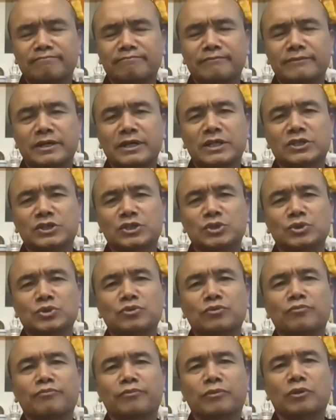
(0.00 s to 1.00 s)
as
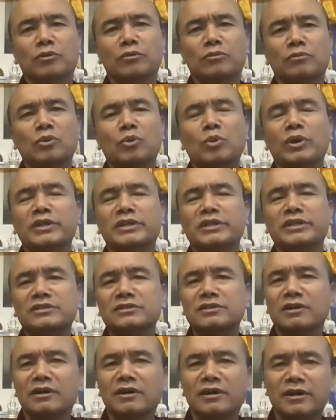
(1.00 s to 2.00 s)
to what these
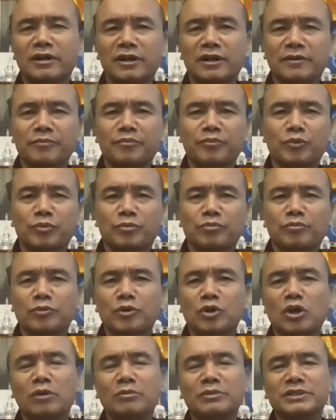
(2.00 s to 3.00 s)
are:
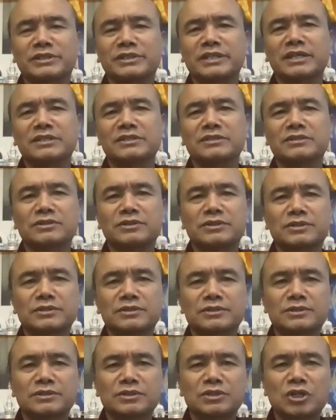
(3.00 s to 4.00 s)
common
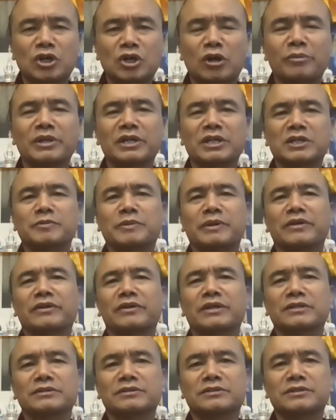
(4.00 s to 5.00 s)
sense, common
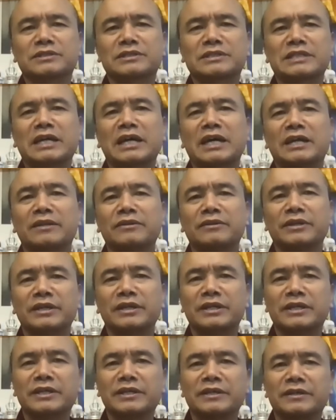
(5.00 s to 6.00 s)
experience, and
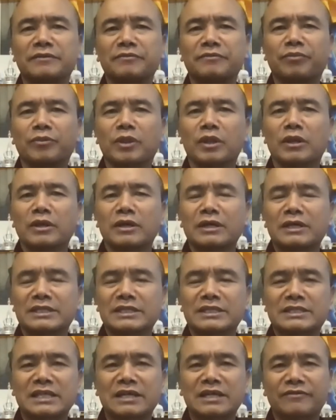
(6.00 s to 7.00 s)
the
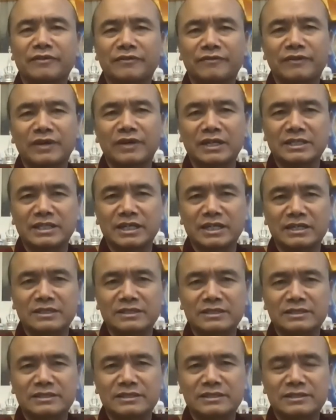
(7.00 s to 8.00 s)
scientific
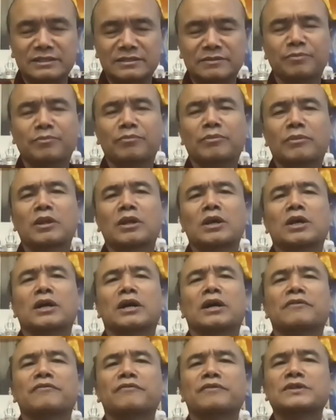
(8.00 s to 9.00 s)
findings.
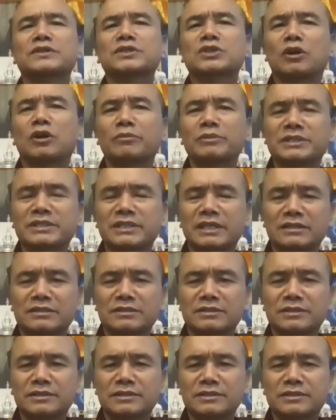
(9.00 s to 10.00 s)
First, common
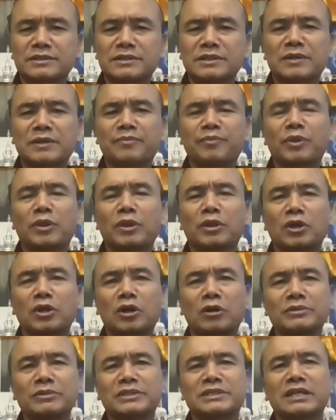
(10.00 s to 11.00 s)
sense.
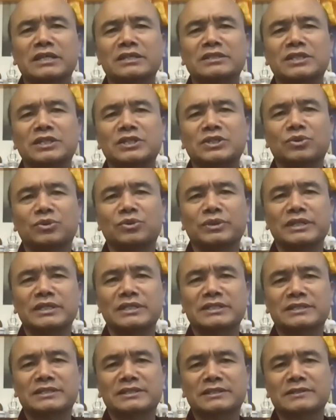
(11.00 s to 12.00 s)
Common sense is on
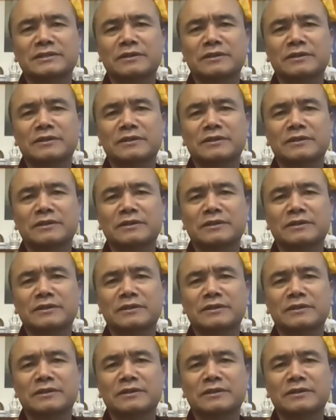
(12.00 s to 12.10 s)
this